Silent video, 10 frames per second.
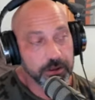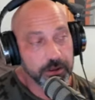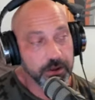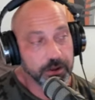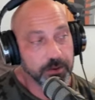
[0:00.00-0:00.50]

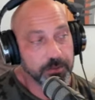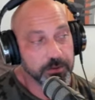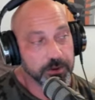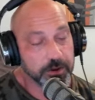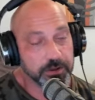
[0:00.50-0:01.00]
All
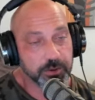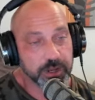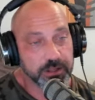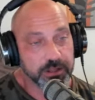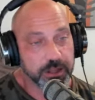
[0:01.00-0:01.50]
right, so we
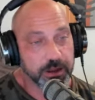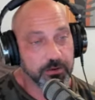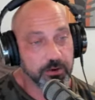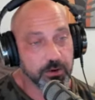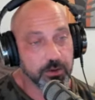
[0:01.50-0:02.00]
got
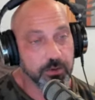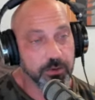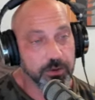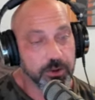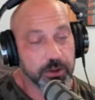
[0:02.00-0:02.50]
tarot.
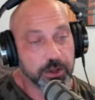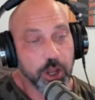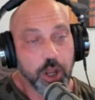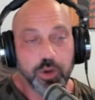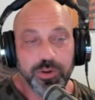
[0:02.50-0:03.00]

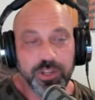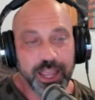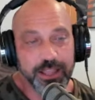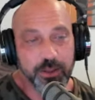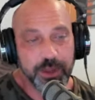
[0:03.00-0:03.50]
You into
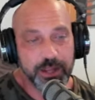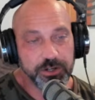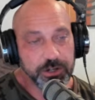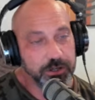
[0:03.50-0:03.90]
candle magic?